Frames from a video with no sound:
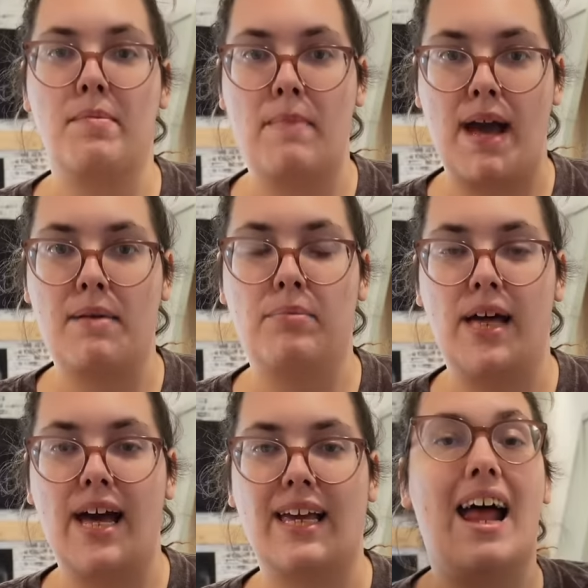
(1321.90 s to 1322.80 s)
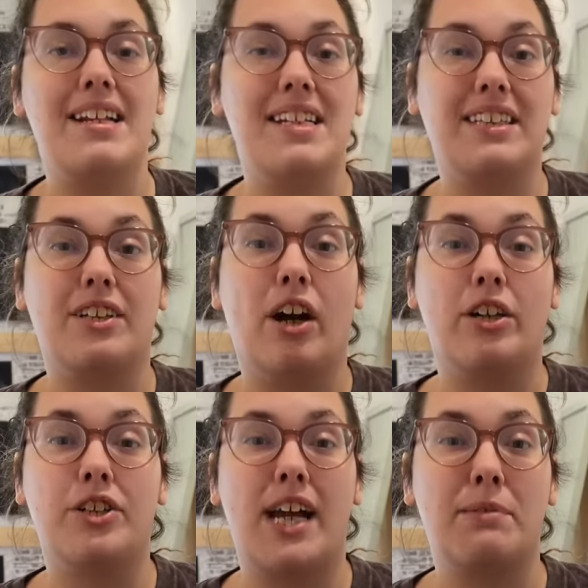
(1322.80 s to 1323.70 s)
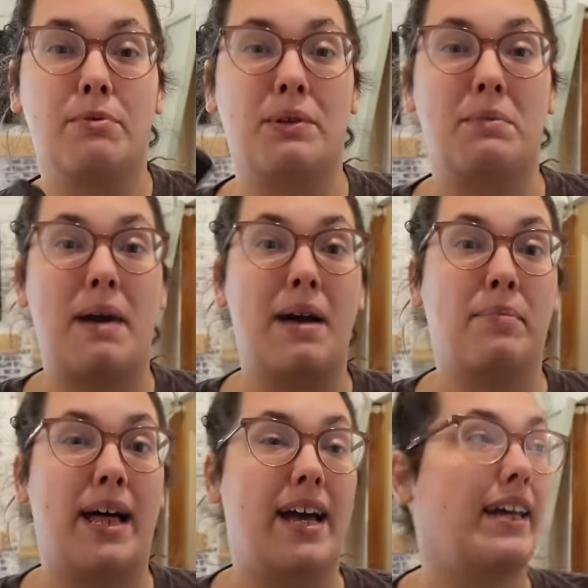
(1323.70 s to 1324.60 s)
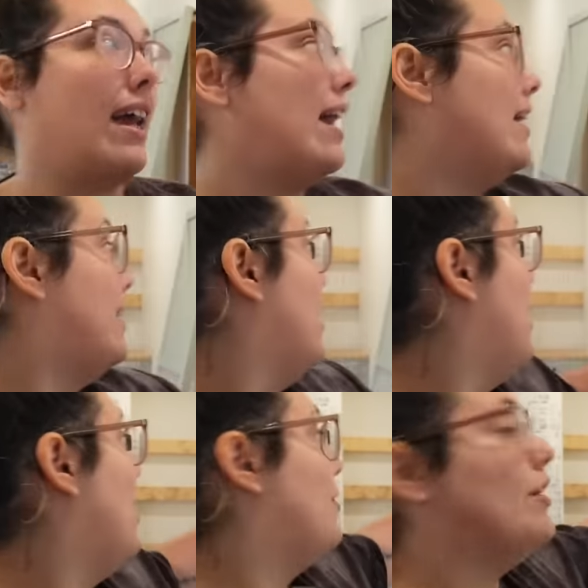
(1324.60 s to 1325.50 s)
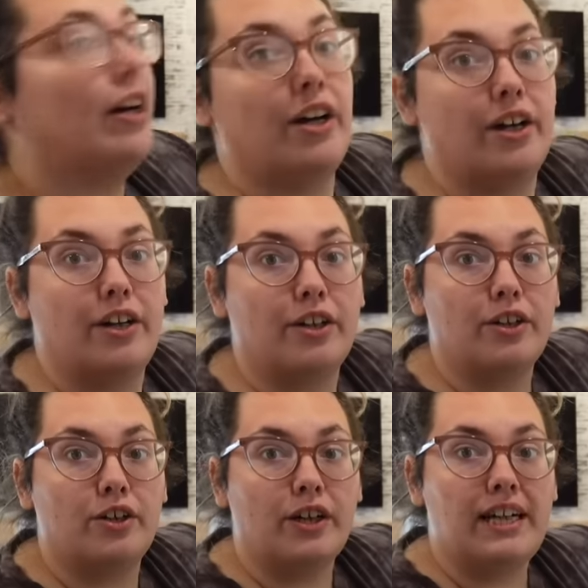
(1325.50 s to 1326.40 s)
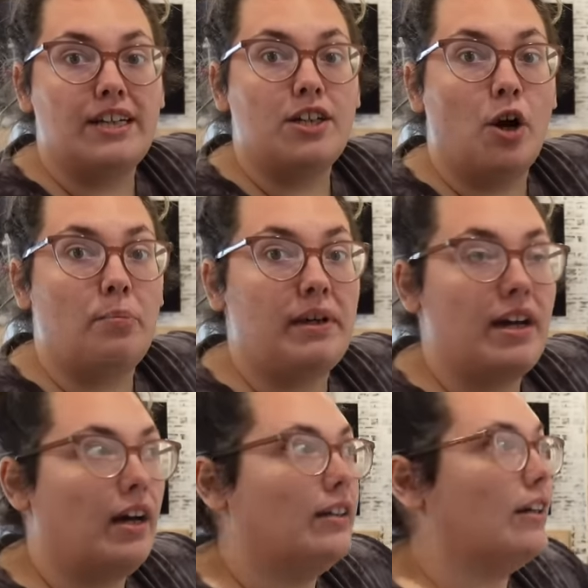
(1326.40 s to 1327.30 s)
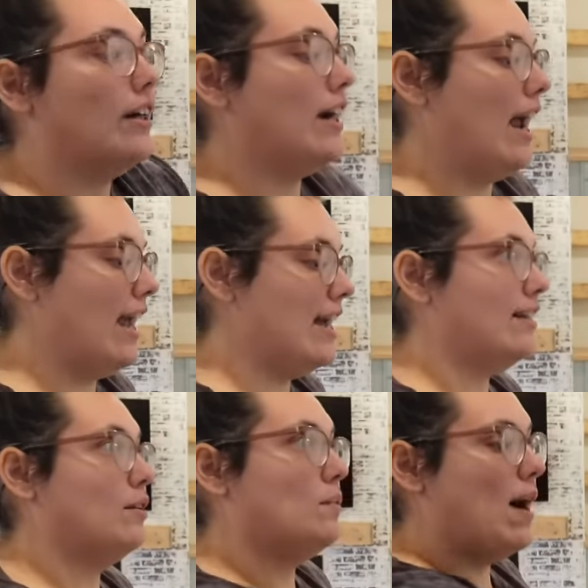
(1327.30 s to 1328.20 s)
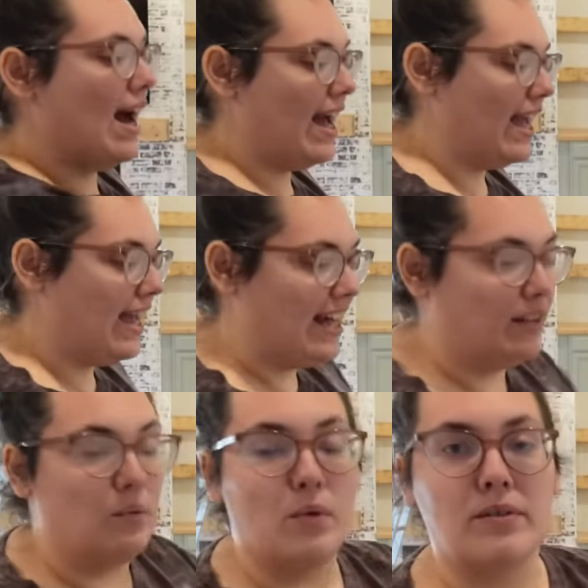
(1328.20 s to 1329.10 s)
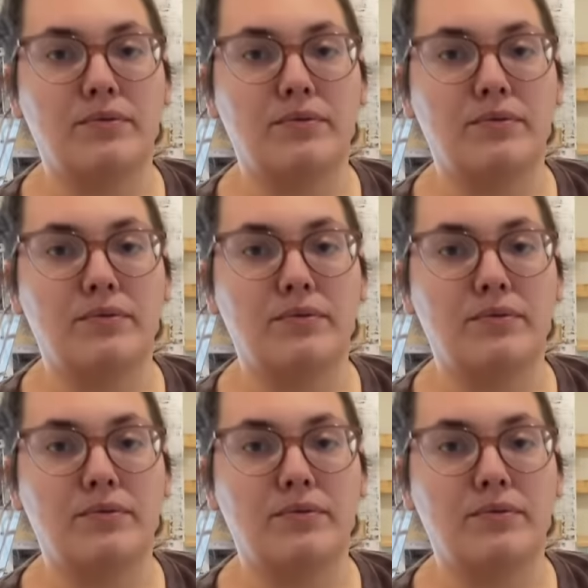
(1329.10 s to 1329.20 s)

the matte black. I just think the contrast between the matte black and the green Topi color and the white and the warm